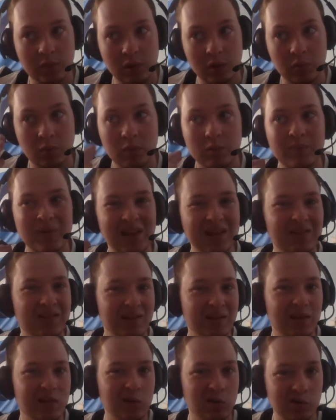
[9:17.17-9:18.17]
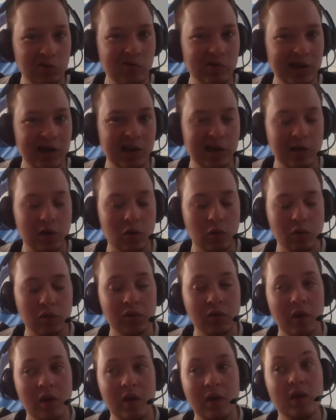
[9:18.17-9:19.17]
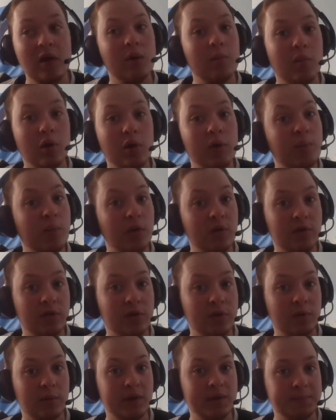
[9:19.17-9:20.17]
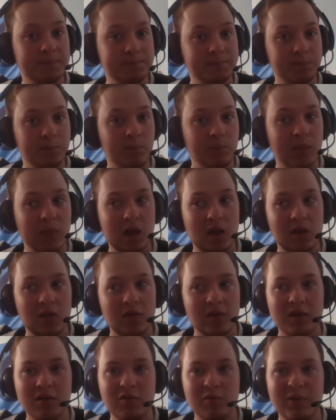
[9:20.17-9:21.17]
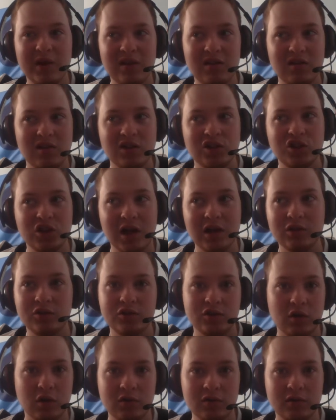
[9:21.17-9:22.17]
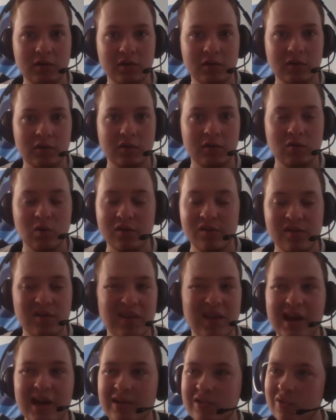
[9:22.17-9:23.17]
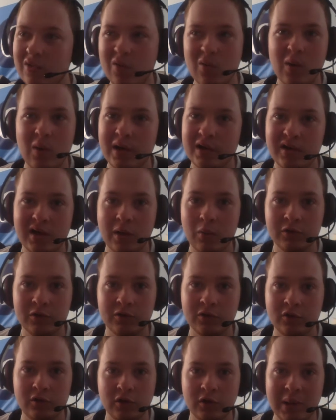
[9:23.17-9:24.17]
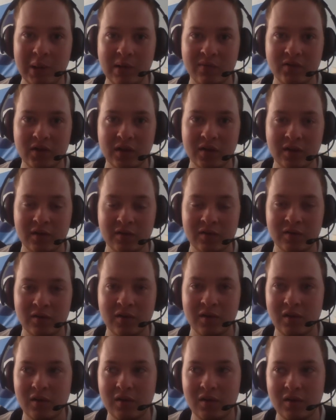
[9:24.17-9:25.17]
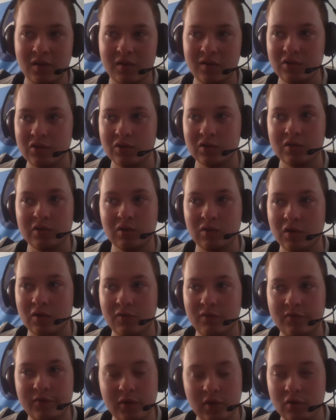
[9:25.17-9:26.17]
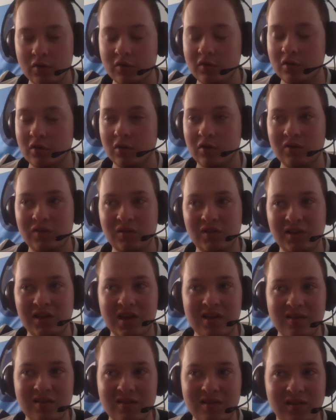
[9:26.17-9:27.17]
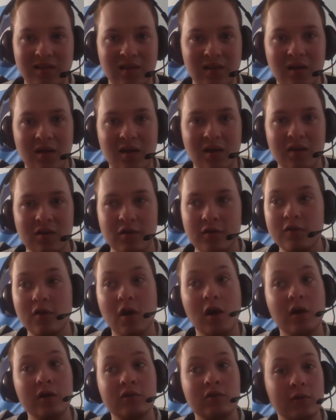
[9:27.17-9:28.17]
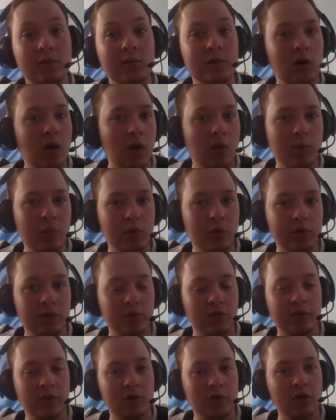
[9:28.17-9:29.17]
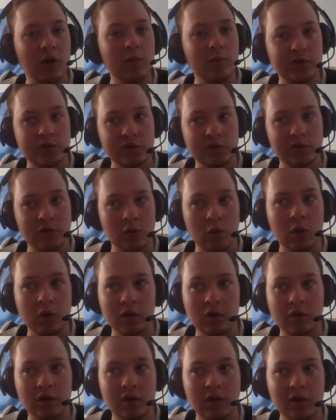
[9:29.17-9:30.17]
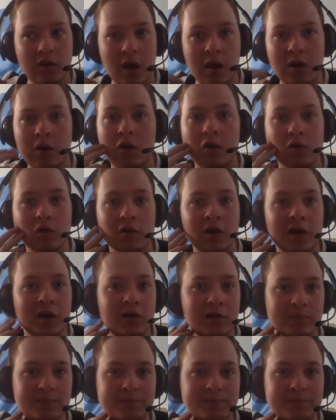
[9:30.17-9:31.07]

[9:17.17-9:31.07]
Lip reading: he looked really close. But he puts it away. This basically shell-shocked Swansea. They had no idea what to do after this. They just looked confused, they looked ditzy. They started doing long balls over the top, which is the one thing they're not good at.